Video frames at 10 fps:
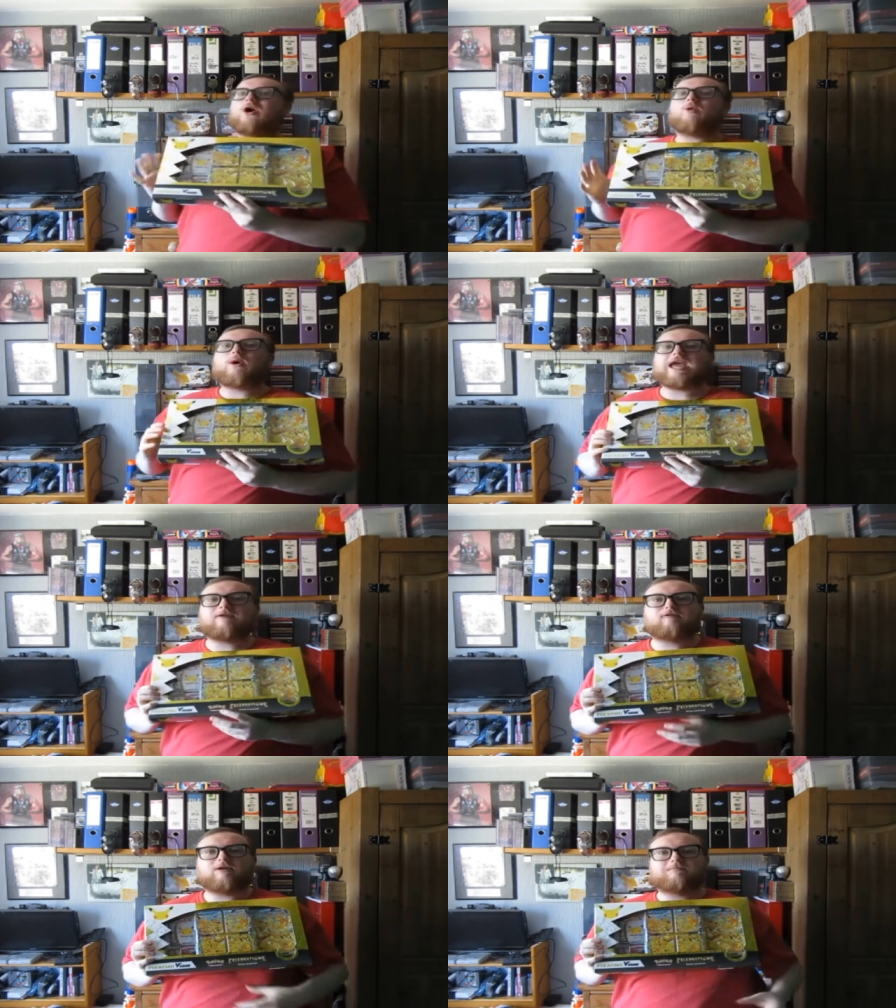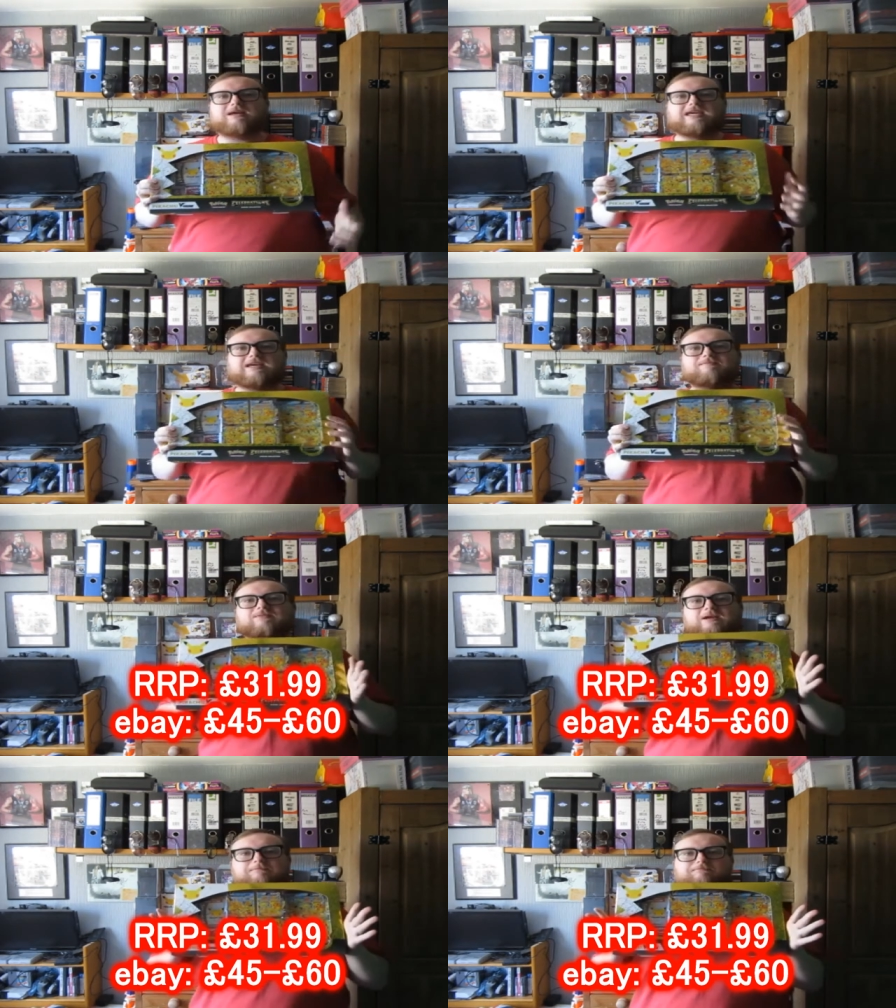got away from me.
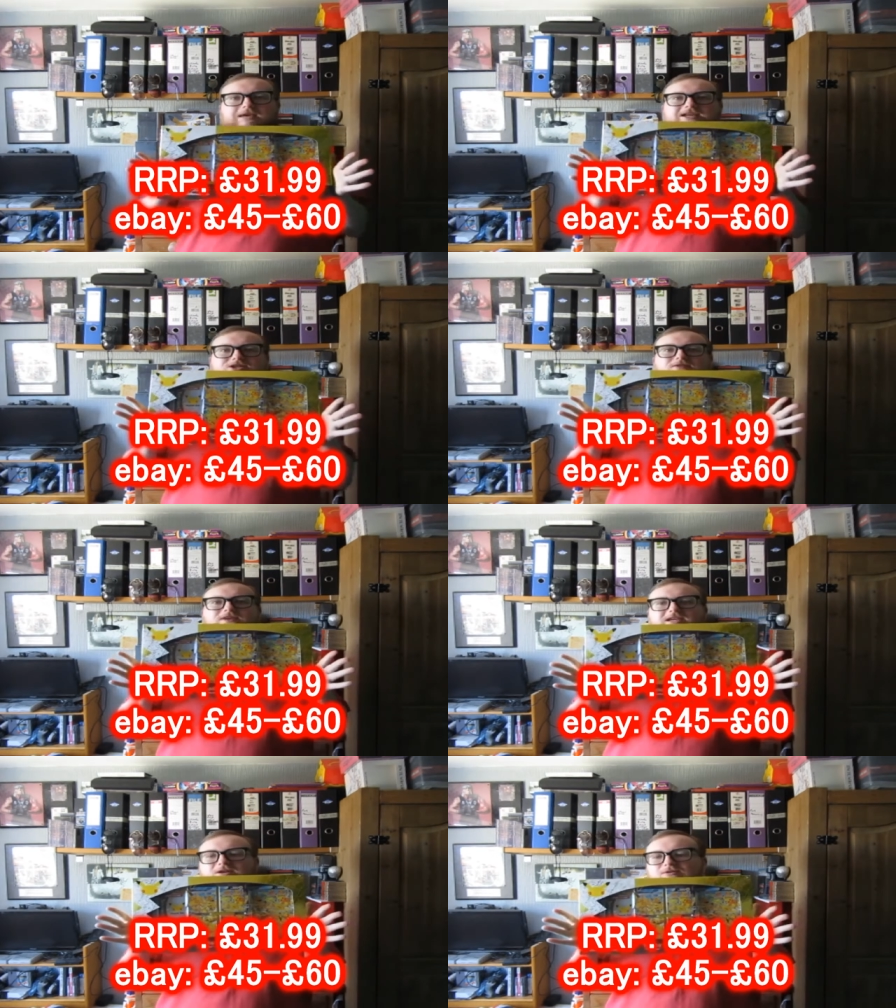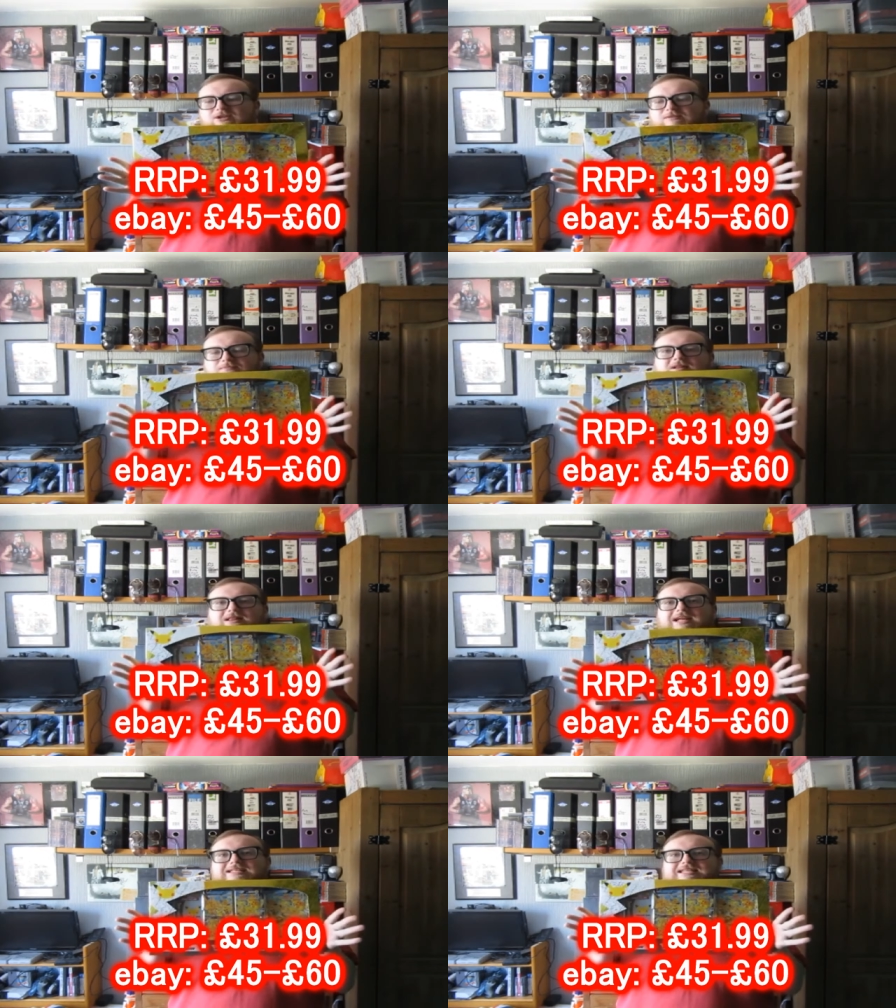Pikachu V Union,
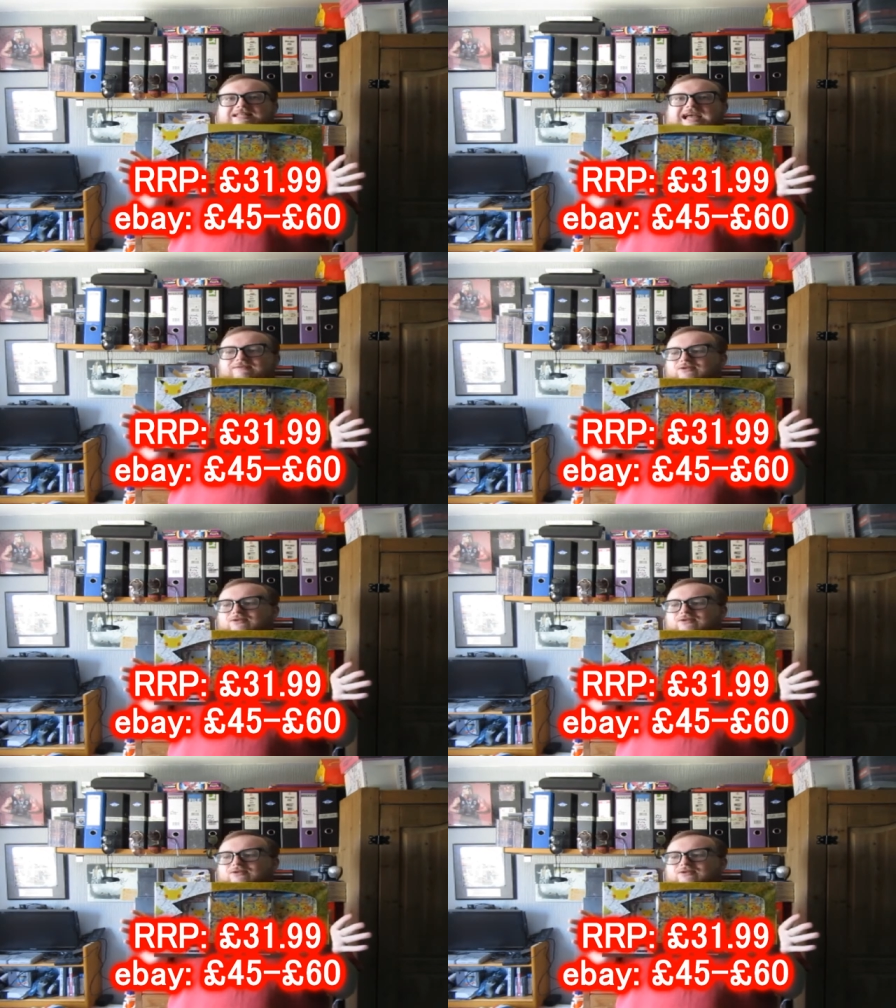last thing that